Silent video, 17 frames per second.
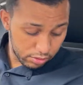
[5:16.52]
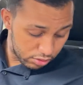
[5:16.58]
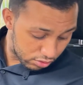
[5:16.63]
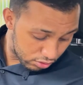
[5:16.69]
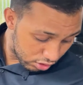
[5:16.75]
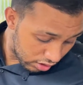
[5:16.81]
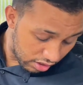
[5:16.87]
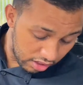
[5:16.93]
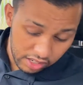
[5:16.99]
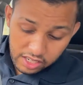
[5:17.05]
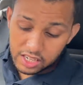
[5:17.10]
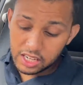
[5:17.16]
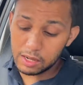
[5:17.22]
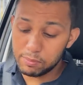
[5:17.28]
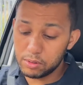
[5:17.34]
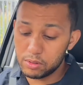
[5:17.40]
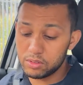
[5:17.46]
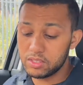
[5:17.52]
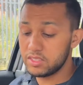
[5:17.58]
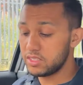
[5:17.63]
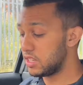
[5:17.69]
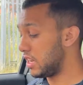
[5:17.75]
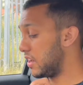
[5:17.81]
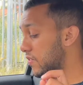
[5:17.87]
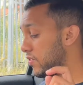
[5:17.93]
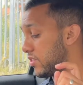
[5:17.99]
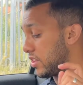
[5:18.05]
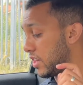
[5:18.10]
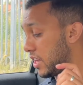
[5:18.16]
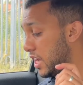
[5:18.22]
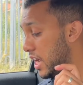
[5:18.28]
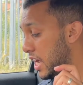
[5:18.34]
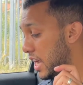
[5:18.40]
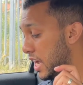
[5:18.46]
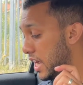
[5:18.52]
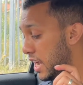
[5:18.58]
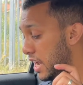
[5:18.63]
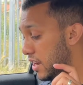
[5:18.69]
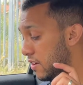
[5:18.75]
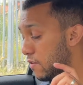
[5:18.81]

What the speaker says: You've got 3 cup holders and